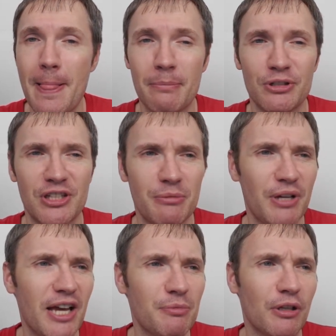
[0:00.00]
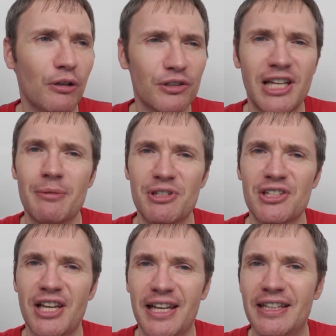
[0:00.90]
But it has been a long time
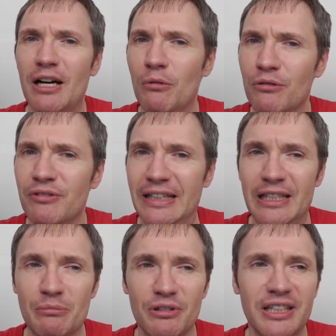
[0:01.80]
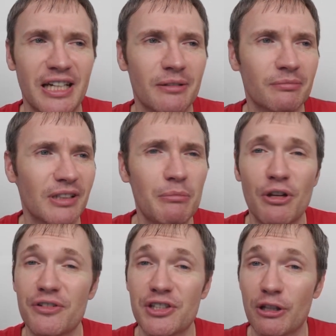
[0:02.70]
since I had that one really. But yeah, but let me know
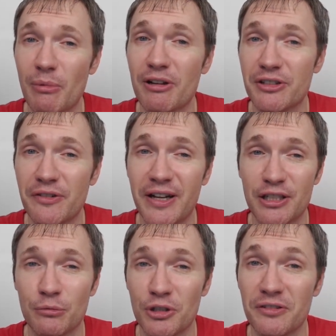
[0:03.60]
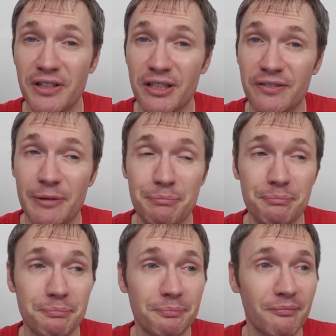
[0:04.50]
if it's still about it, if you had it, what you think of
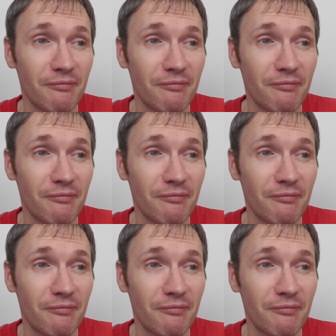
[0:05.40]
it.